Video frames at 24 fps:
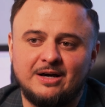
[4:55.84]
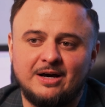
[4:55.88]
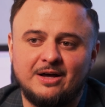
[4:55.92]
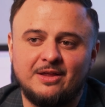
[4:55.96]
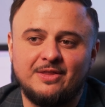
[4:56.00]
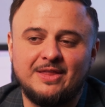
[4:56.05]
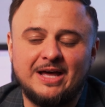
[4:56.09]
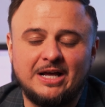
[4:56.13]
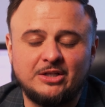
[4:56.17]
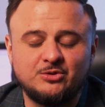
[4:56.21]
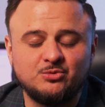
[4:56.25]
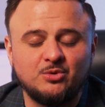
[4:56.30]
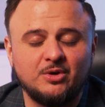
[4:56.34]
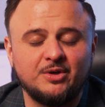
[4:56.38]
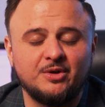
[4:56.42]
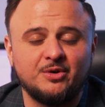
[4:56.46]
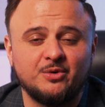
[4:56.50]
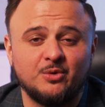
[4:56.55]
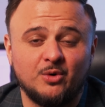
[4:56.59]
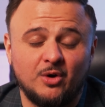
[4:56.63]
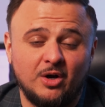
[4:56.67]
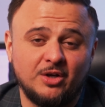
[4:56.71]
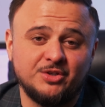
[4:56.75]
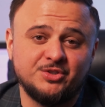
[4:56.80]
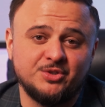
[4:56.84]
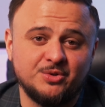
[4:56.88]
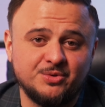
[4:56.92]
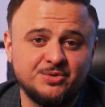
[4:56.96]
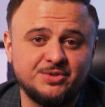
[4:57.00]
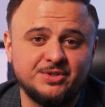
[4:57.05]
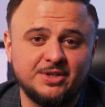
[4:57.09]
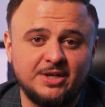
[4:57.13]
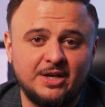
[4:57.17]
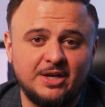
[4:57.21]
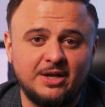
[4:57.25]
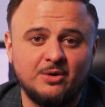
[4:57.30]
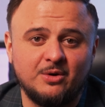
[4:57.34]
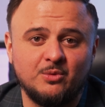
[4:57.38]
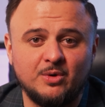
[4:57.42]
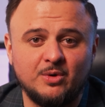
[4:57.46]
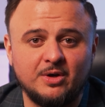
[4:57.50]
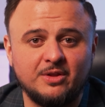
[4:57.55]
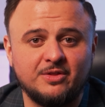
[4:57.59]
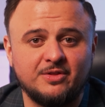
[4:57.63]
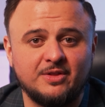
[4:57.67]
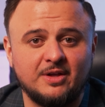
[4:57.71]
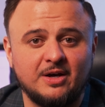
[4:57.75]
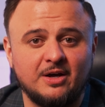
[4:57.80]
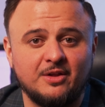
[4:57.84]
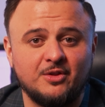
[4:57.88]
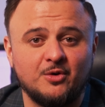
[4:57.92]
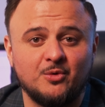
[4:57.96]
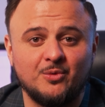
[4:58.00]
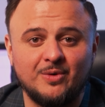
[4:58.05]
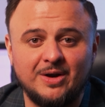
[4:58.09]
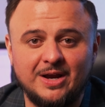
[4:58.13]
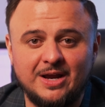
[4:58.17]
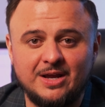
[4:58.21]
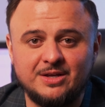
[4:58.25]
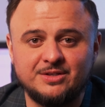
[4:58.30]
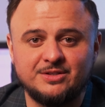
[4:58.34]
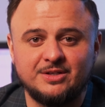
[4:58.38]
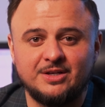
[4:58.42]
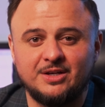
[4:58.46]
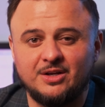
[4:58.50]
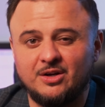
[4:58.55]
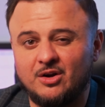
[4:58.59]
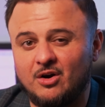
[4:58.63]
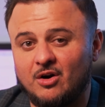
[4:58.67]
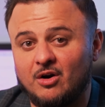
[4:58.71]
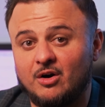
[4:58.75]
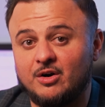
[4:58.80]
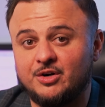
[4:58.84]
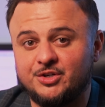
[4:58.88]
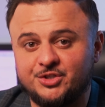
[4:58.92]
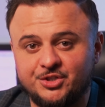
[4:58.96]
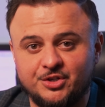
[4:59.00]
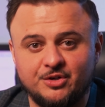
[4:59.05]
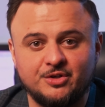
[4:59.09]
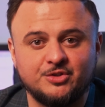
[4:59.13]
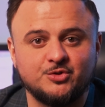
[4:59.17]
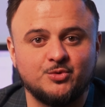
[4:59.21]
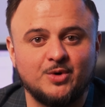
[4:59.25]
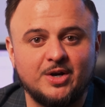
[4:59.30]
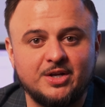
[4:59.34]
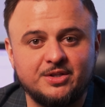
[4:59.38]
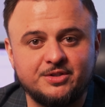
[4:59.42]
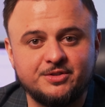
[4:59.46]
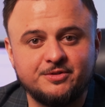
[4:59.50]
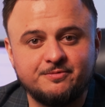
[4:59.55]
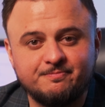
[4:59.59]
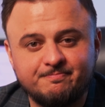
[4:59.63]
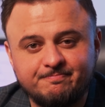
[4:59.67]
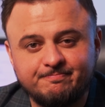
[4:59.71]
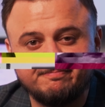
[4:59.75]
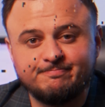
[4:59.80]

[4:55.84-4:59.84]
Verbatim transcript: uh, that's what we're also seeing with uh, the raise in car insurance rates